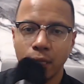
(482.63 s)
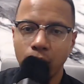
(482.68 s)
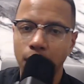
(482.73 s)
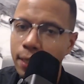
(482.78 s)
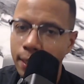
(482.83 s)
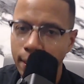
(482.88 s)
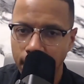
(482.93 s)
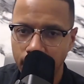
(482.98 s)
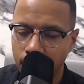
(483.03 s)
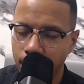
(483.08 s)

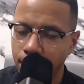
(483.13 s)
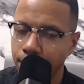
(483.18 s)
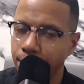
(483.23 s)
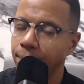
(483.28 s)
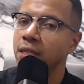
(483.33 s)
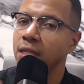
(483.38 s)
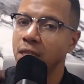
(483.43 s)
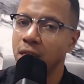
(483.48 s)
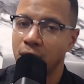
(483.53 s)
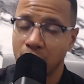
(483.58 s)
Look it up
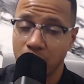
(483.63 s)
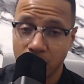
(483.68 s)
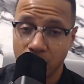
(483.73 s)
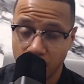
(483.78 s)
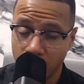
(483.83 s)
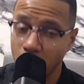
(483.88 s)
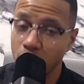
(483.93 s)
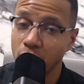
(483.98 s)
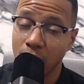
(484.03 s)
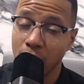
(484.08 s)
just because
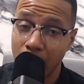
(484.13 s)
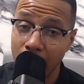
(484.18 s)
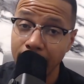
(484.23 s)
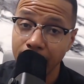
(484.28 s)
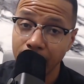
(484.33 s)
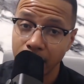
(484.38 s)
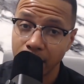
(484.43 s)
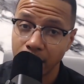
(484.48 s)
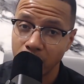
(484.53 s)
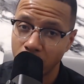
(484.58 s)
most
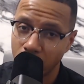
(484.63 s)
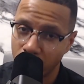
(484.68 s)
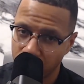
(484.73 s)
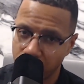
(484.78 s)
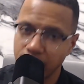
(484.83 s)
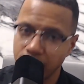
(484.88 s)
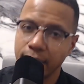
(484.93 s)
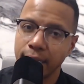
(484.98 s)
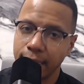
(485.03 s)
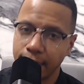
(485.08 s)
likely you're going to
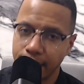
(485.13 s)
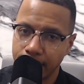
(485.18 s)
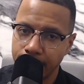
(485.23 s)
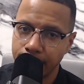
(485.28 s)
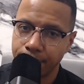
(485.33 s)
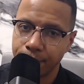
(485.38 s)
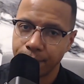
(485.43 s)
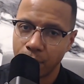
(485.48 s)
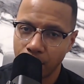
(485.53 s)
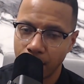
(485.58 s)
see it
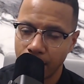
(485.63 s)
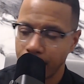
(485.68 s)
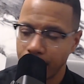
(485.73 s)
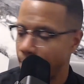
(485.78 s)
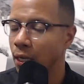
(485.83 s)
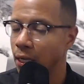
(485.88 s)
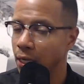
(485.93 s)
again. Okay.